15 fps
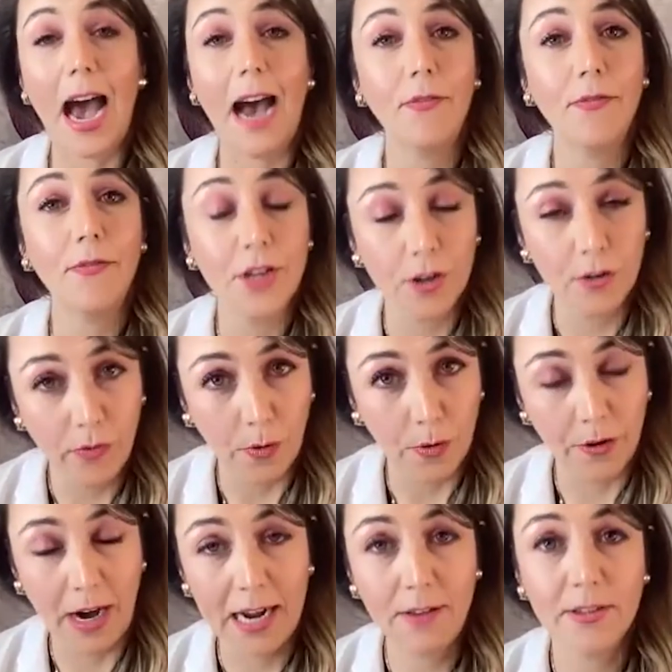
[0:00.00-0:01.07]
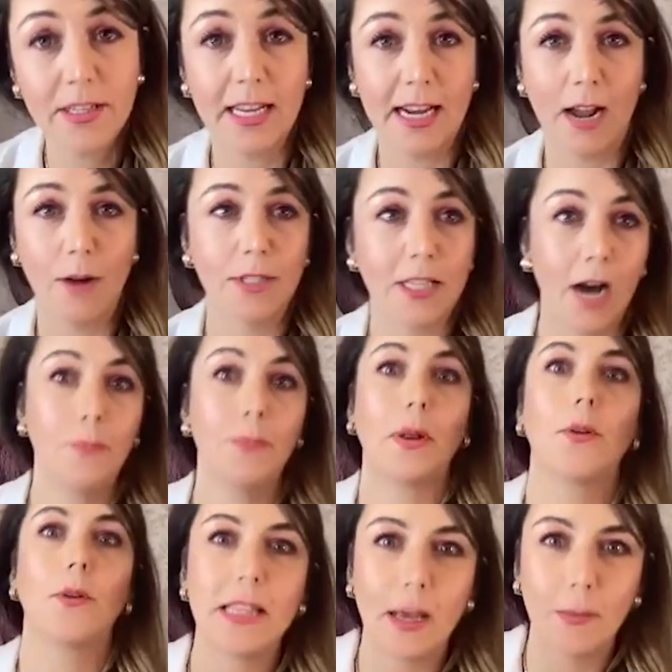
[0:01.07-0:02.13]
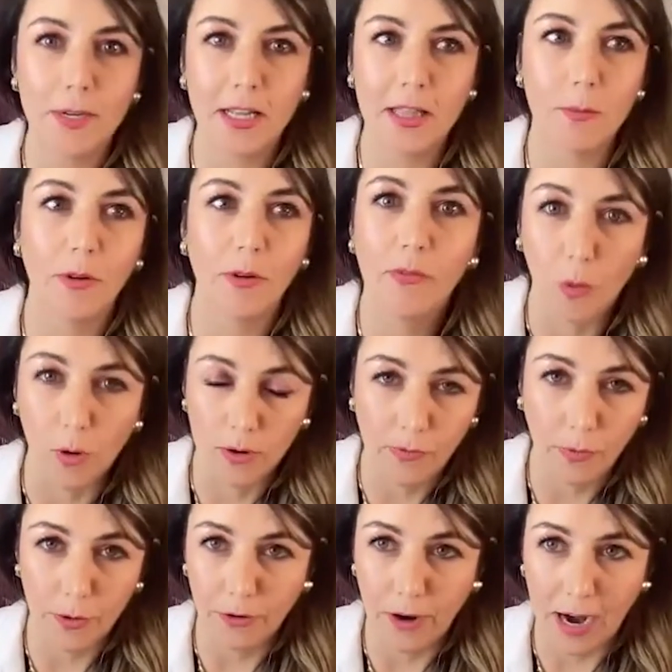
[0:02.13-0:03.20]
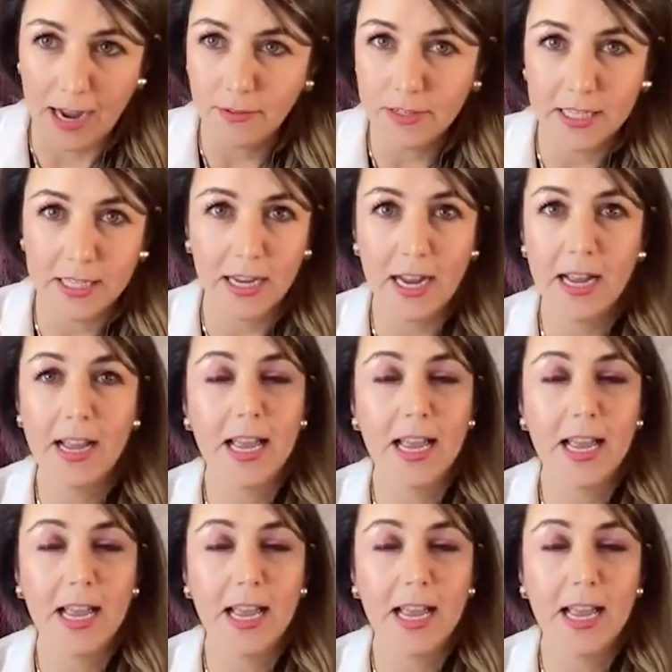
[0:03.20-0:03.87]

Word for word: after photographs, and I was uploading them to the before photographs.